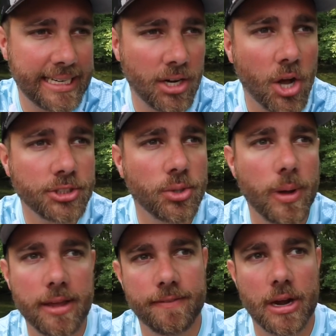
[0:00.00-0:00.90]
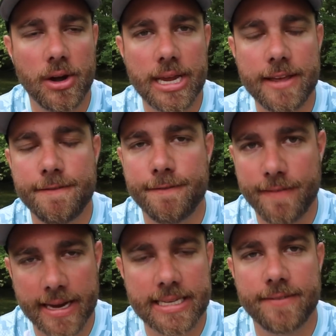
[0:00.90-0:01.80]
and also a very
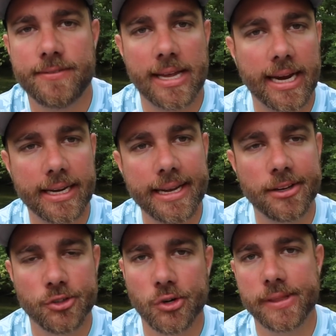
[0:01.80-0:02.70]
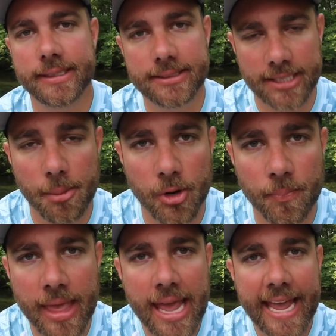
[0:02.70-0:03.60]
effective technique during the
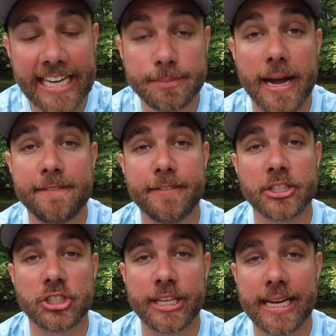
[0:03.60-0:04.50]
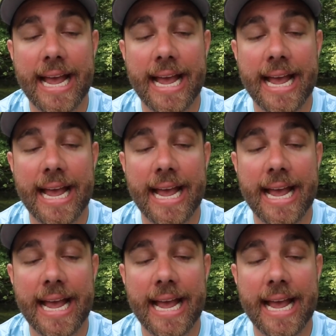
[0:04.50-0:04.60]
summer is by fishing